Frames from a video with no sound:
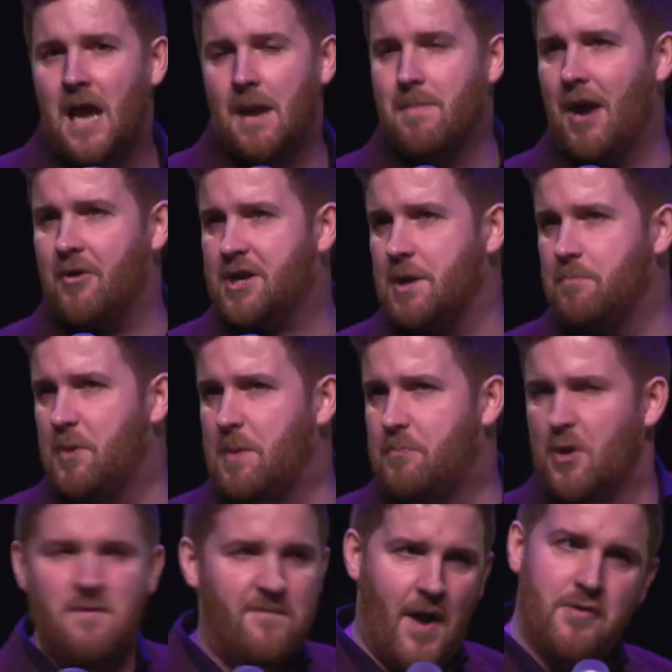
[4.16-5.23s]
American
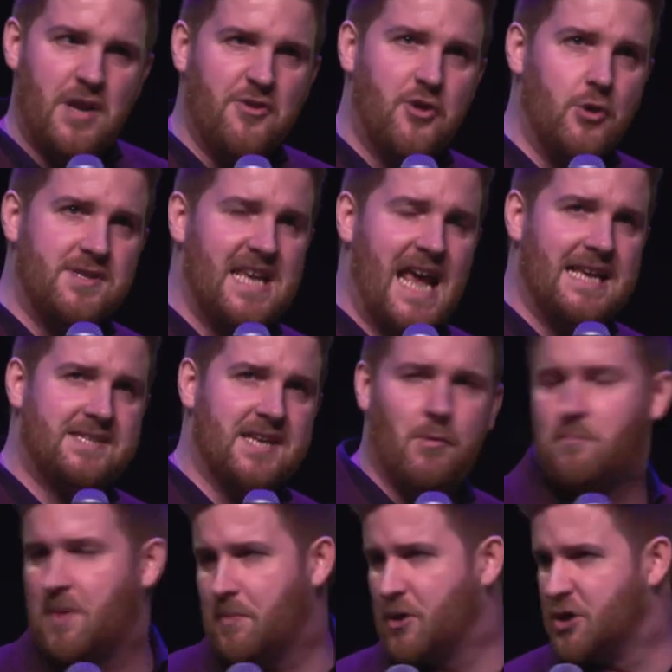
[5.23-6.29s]
people, very enthusiastic
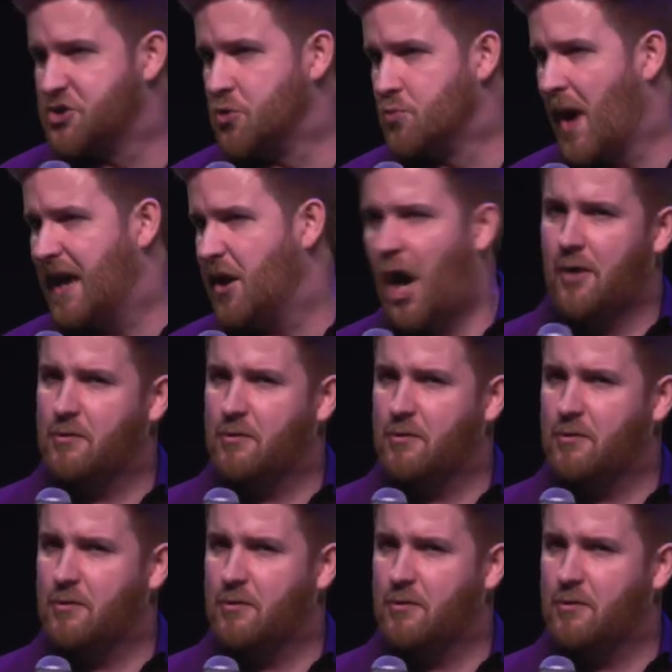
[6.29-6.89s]
when people are doing well.